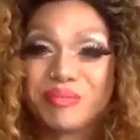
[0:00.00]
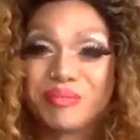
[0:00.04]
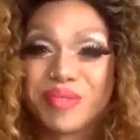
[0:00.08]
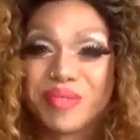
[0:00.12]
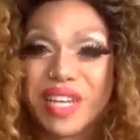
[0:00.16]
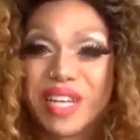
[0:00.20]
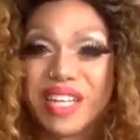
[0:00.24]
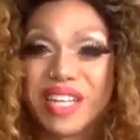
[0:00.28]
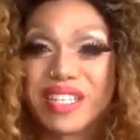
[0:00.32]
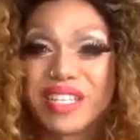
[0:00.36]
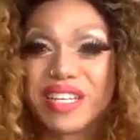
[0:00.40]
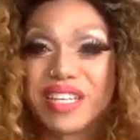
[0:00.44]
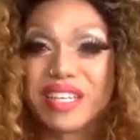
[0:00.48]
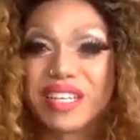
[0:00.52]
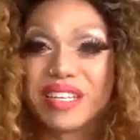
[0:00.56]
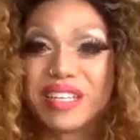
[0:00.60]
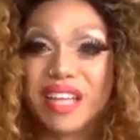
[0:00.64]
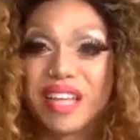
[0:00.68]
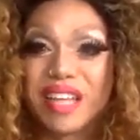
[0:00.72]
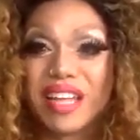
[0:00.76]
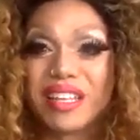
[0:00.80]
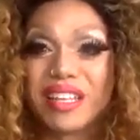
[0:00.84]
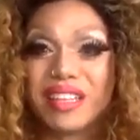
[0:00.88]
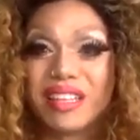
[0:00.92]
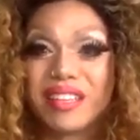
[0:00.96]
get into
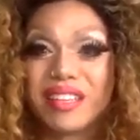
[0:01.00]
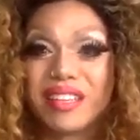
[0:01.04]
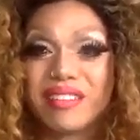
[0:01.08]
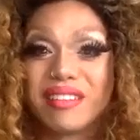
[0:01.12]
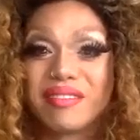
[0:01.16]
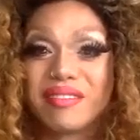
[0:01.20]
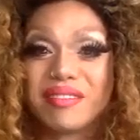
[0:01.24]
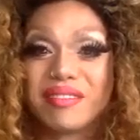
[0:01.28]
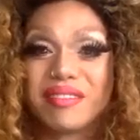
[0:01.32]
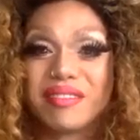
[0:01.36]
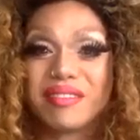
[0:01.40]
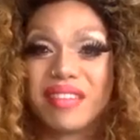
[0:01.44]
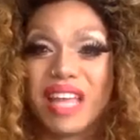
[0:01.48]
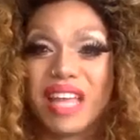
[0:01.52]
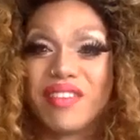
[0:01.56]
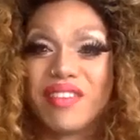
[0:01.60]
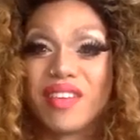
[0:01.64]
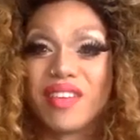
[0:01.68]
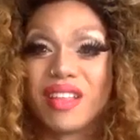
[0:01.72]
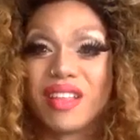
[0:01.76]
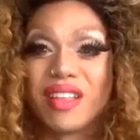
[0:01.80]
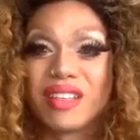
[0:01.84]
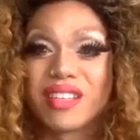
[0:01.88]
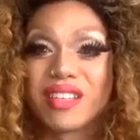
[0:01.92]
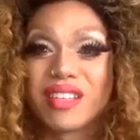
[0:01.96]
life at
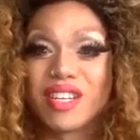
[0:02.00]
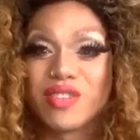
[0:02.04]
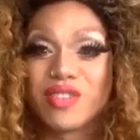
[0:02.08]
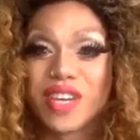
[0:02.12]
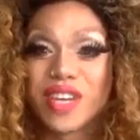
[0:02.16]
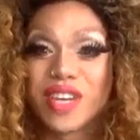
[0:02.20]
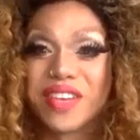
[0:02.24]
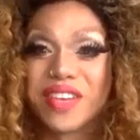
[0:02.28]
Alessandra.